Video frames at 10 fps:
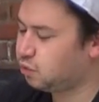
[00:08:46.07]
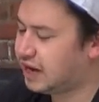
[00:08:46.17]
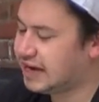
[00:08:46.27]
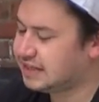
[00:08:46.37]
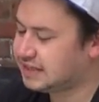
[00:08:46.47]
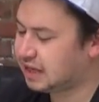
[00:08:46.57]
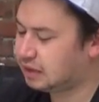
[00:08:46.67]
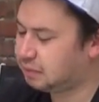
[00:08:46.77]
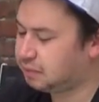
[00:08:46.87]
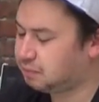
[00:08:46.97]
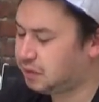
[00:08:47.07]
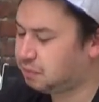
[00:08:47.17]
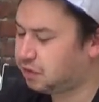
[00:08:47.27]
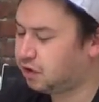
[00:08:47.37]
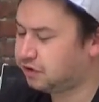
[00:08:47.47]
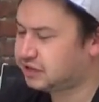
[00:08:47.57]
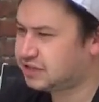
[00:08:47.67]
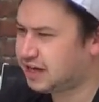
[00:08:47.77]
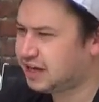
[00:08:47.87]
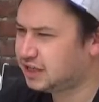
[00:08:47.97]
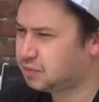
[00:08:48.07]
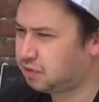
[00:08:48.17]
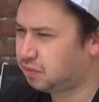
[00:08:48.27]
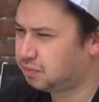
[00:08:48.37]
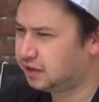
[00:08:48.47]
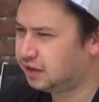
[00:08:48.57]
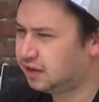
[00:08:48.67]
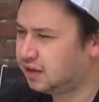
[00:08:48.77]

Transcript: weight hadn't been put on the stage properly,